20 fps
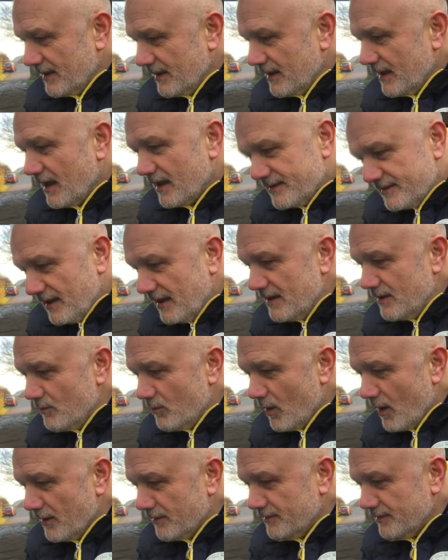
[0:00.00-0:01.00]
I tell you
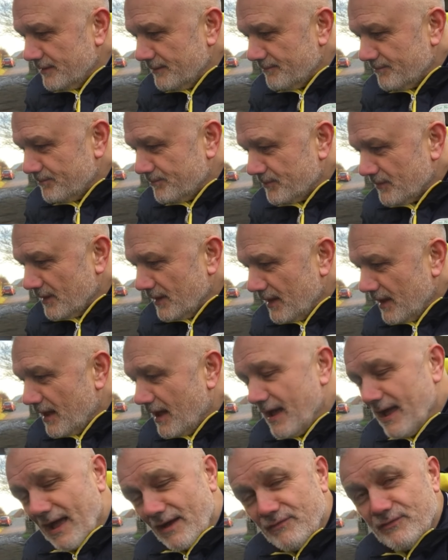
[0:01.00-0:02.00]
what, I
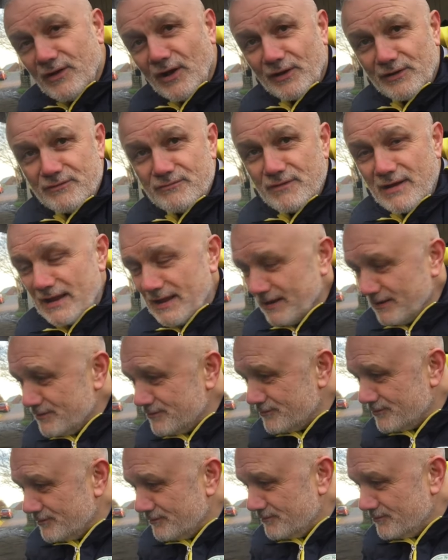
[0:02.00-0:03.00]
have got to really,
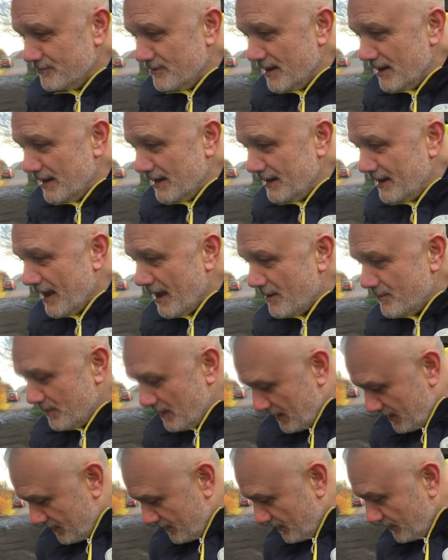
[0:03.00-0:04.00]
really now
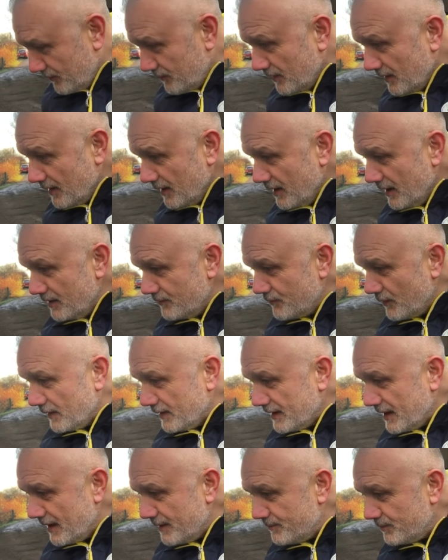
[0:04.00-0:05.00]
because if I
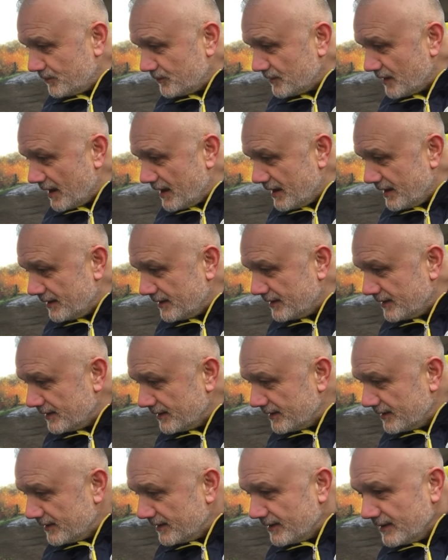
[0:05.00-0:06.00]
keep staying
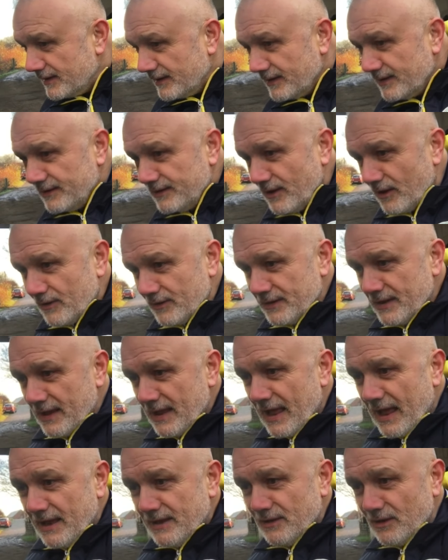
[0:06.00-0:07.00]
longer
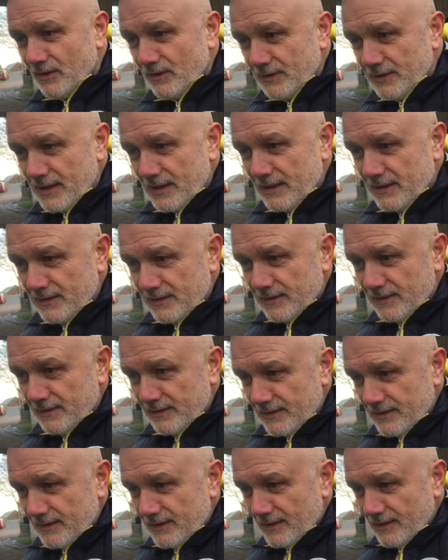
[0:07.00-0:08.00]
and longer,
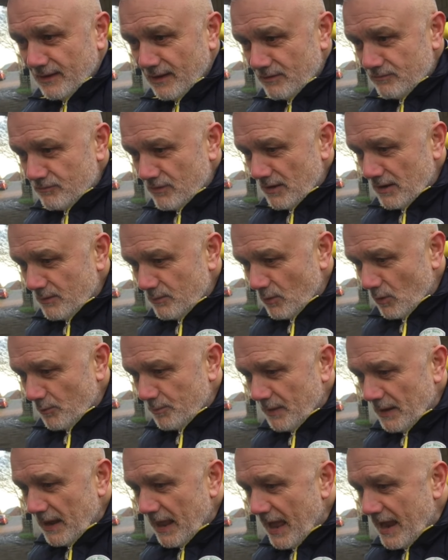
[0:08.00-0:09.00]
I really will
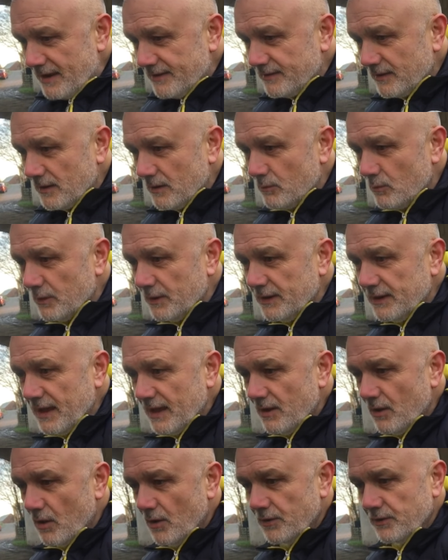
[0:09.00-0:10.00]
be late and I want to
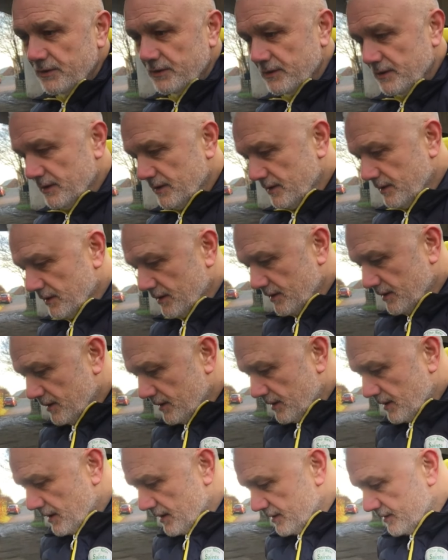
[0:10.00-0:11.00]
get on
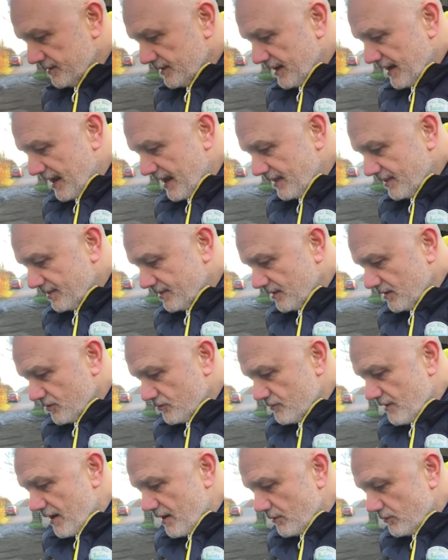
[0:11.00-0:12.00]
and hit the
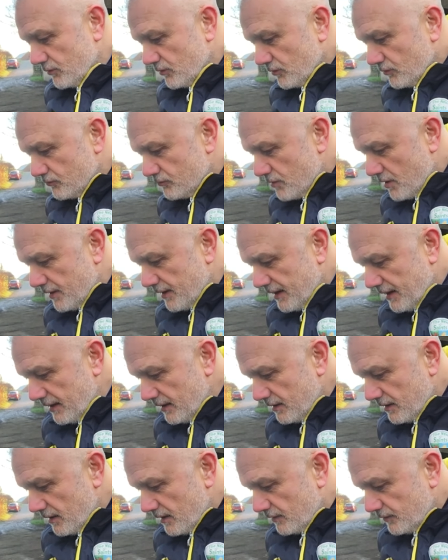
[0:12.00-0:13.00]
ground running
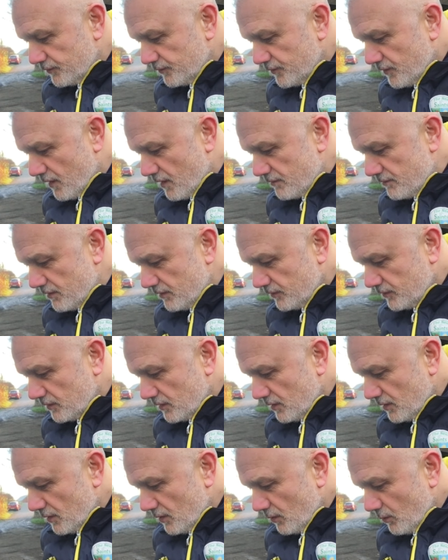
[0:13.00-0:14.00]
as far as
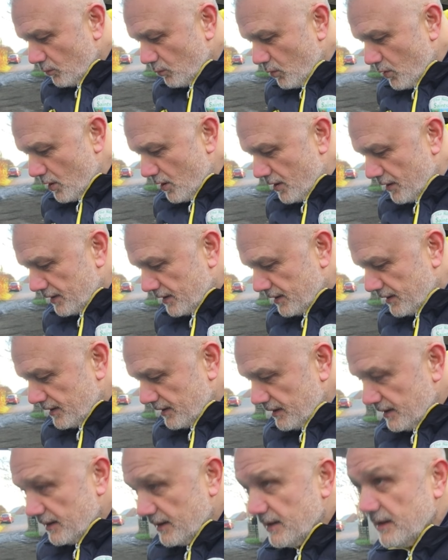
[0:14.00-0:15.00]
work
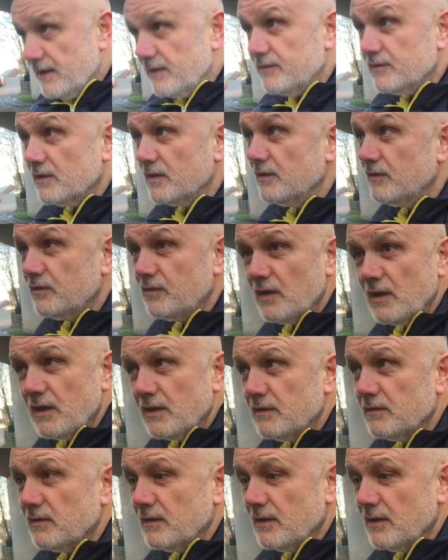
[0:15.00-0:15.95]
is concerned